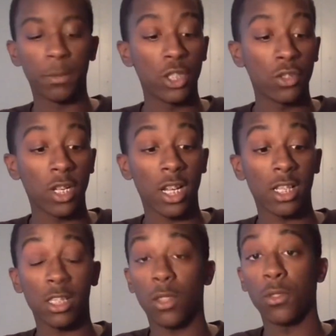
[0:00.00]
put you guys
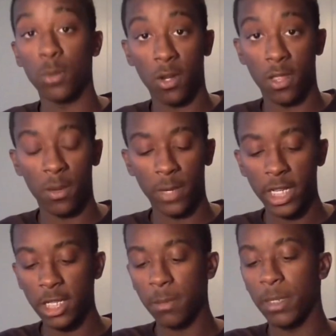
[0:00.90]
through all that
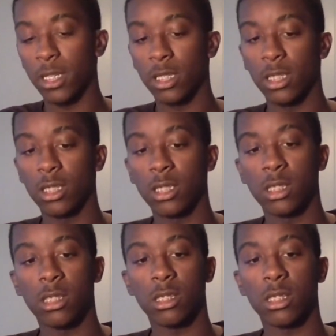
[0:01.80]
waiting because,
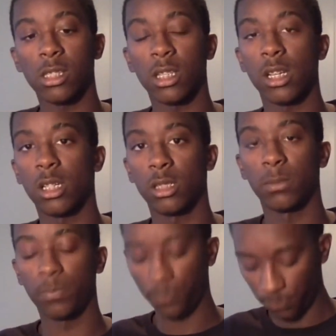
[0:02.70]

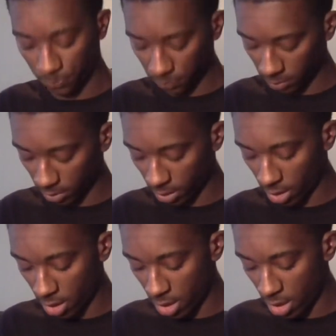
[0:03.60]
um,
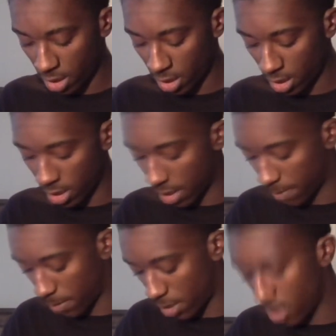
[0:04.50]
yeah.
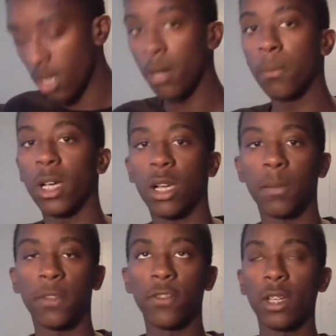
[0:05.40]
But um,
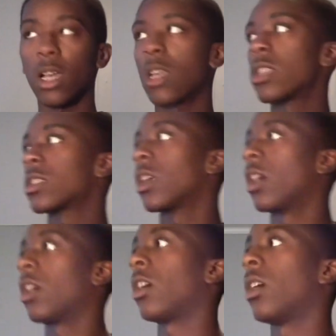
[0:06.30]
if you guys
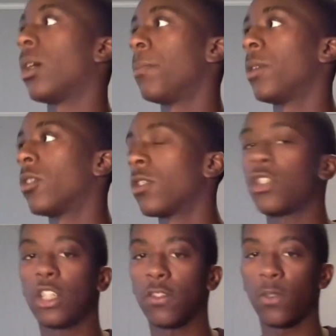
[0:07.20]
um been on the
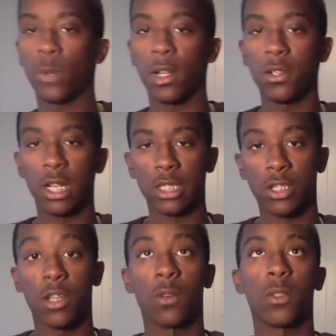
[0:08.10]
channel for a while, you guys
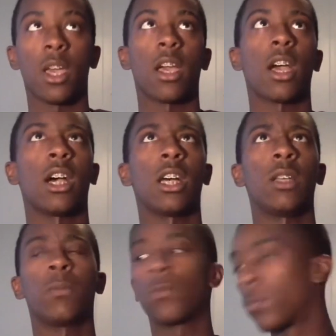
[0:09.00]
know that I'm